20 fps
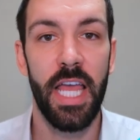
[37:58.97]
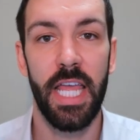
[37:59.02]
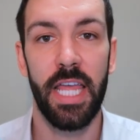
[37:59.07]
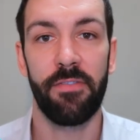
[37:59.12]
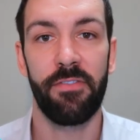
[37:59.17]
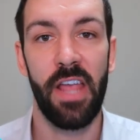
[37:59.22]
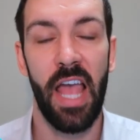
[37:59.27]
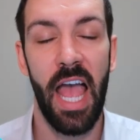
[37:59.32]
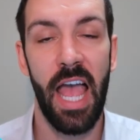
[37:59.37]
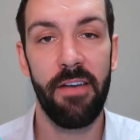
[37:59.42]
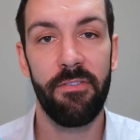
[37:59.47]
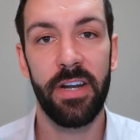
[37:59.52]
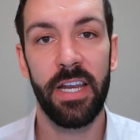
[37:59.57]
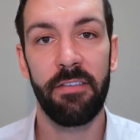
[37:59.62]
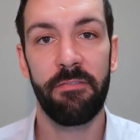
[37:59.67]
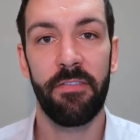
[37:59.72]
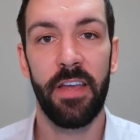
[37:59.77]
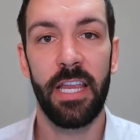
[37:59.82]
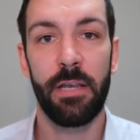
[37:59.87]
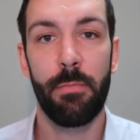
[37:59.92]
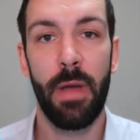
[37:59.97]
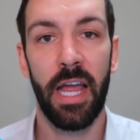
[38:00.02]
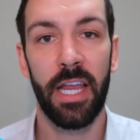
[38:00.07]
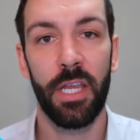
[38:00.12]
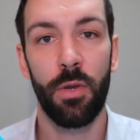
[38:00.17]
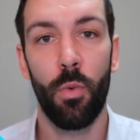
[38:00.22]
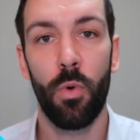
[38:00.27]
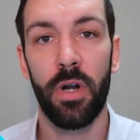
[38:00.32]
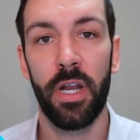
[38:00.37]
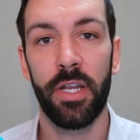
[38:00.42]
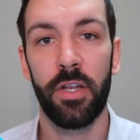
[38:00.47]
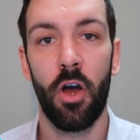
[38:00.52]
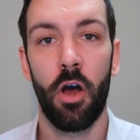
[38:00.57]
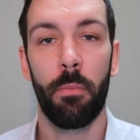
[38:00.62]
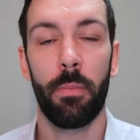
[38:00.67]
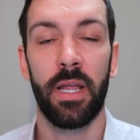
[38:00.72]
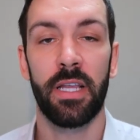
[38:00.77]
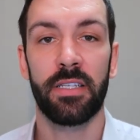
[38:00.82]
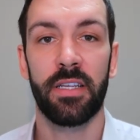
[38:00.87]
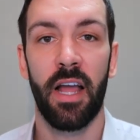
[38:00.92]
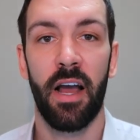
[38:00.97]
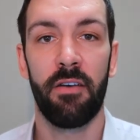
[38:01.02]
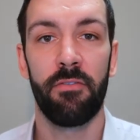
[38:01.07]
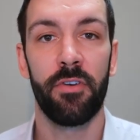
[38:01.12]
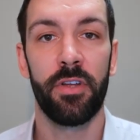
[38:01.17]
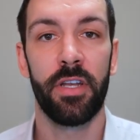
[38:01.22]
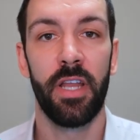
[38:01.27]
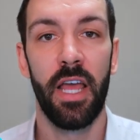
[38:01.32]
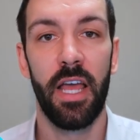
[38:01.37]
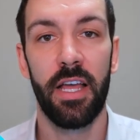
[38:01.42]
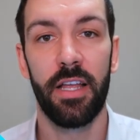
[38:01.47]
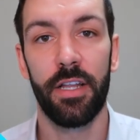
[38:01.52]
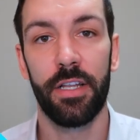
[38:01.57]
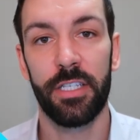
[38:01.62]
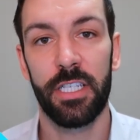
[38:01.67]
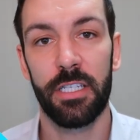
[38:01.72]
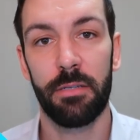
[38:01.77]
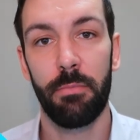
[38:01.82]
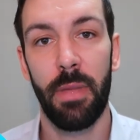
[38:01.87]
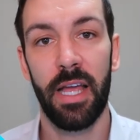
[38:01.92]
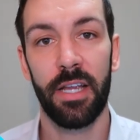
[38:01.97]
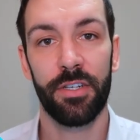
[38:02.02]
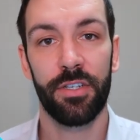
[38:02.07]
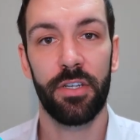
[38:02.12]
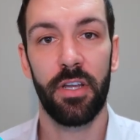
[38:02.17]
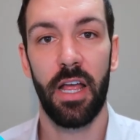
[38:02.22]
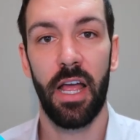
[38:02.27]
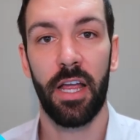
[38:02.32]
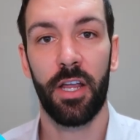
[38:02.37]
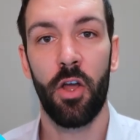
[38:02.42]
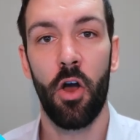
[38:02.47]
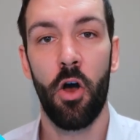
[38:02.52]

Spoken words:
If you have any feedback, you want any topics covered, smash a